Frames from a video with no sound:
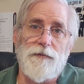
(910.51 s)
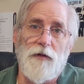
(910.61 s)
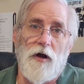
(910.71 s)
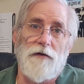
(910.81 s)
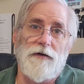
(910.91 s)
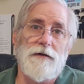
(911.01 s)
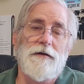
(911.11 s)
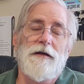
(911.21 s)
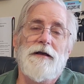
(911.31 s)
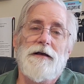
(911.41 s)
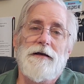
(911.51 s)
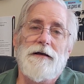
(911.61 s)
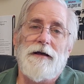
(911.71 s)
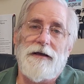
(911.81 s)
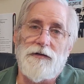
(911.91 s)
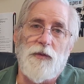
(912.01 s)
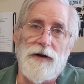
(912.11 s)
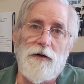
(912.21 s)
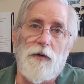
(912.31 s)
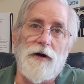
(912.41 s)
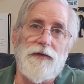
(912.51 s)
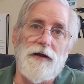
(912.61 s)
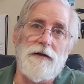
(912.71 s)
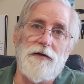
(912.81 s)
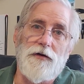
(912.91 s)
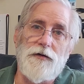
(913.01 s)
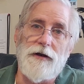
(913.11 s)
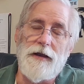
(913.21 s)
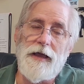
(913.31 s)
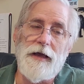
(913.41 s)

larvae, it's well worth it. You can